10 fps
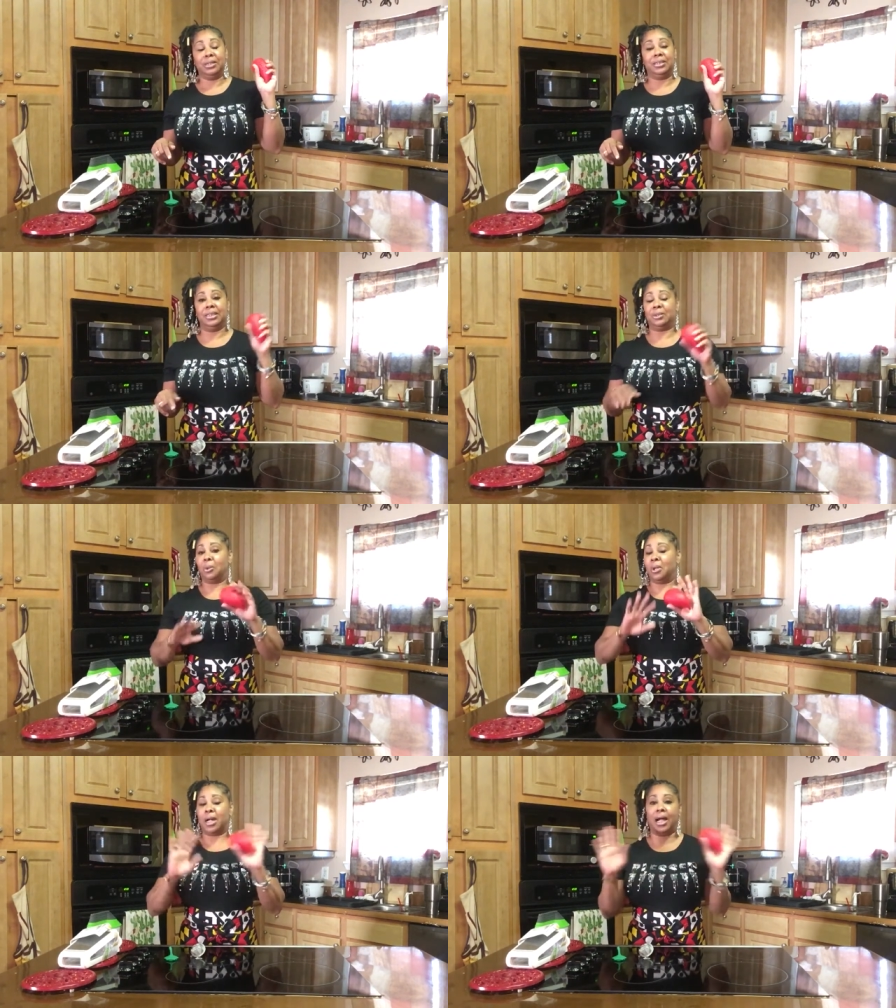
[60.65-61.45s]
just
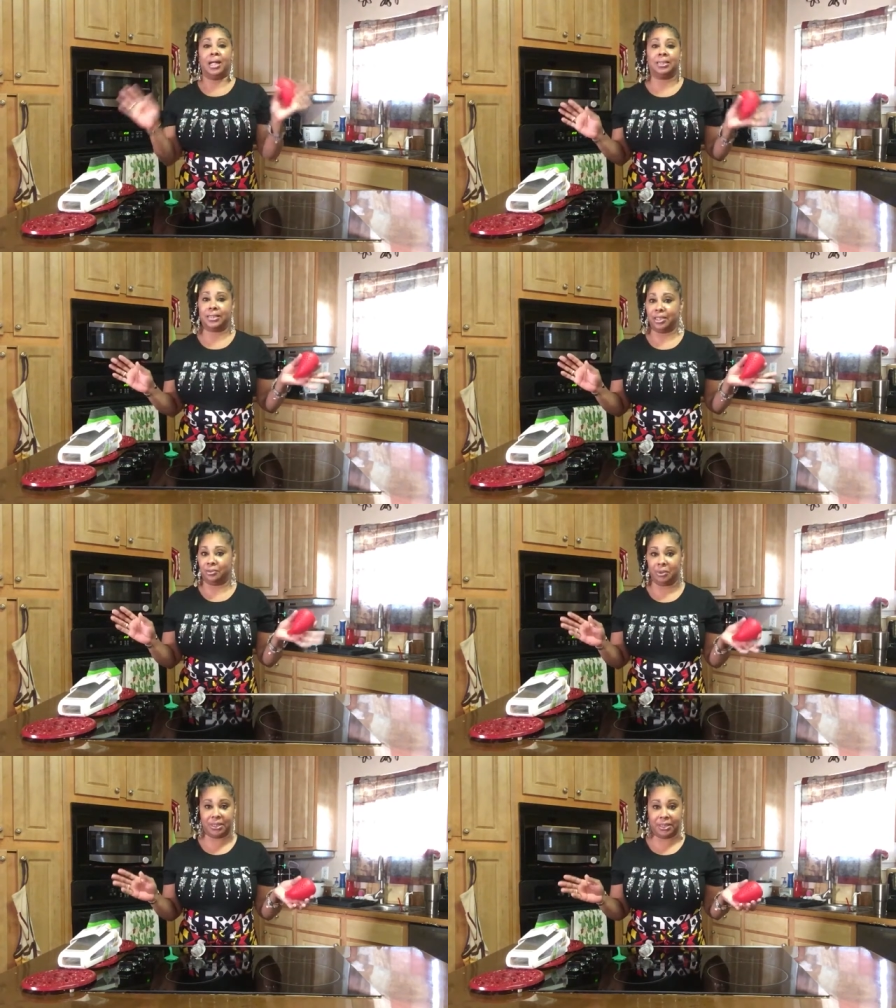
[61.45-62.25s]
all kind of stuff
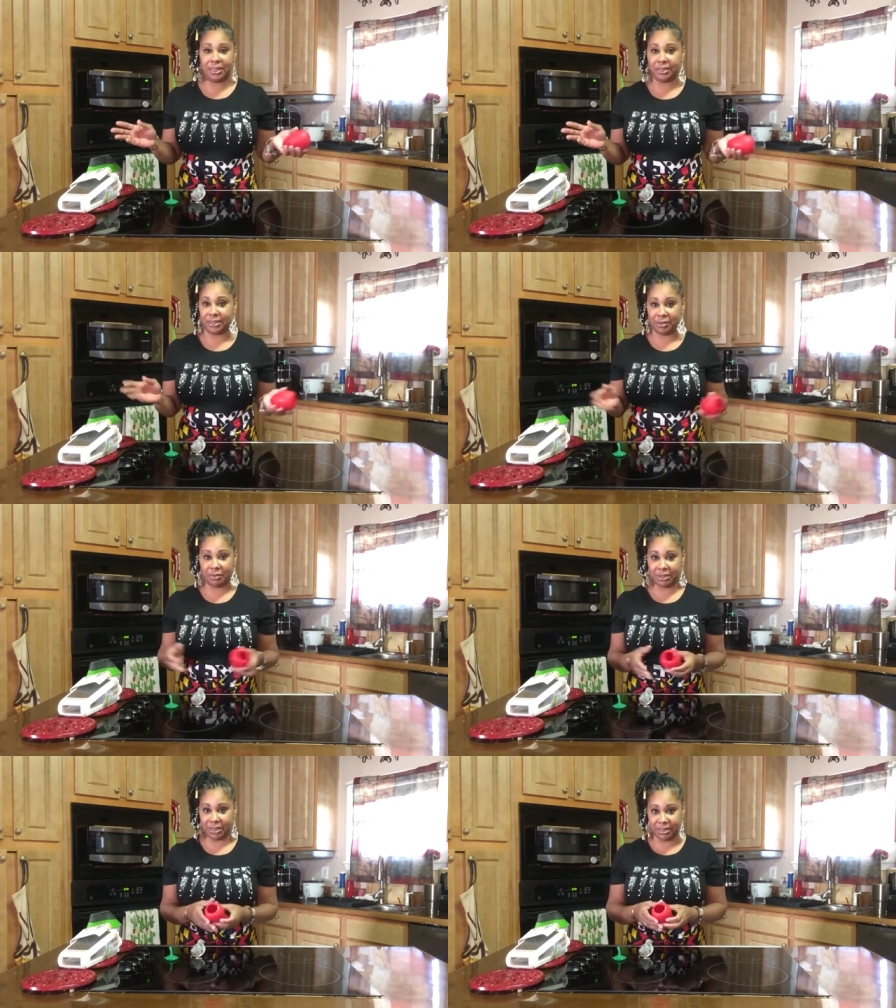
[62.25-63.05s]
we send each other.
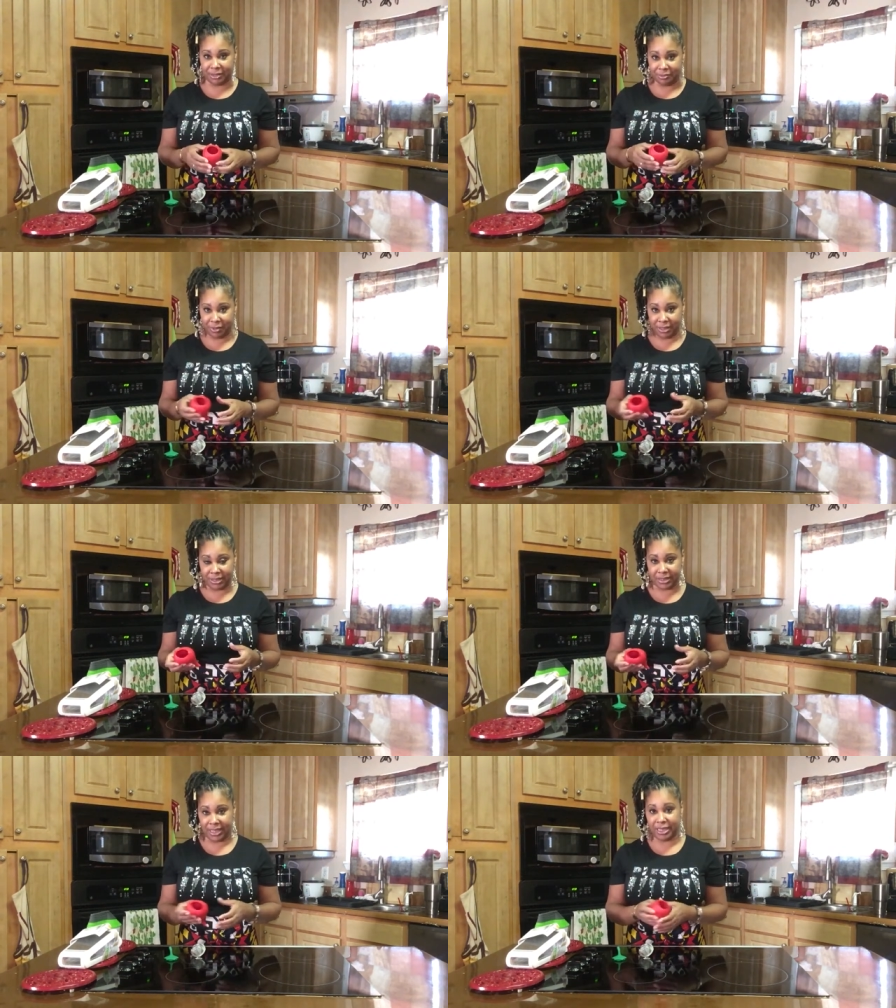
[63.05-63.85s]
It's, it's the
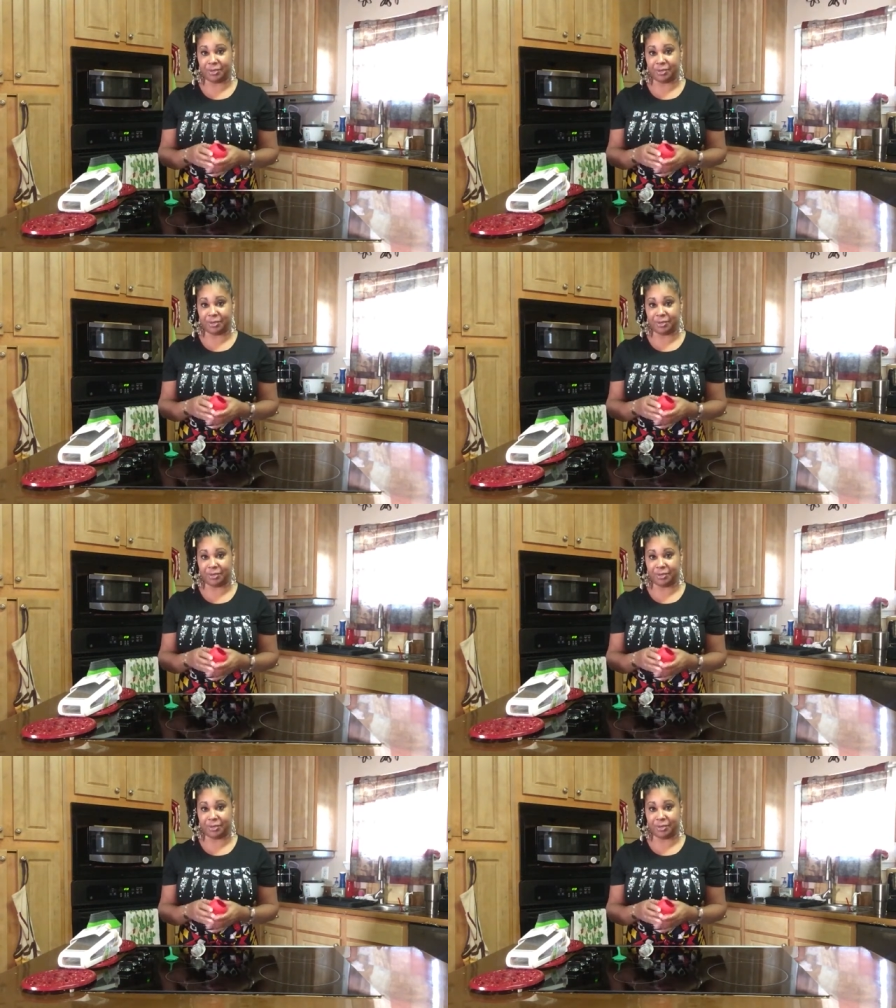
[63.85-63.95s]
funniest thing. It's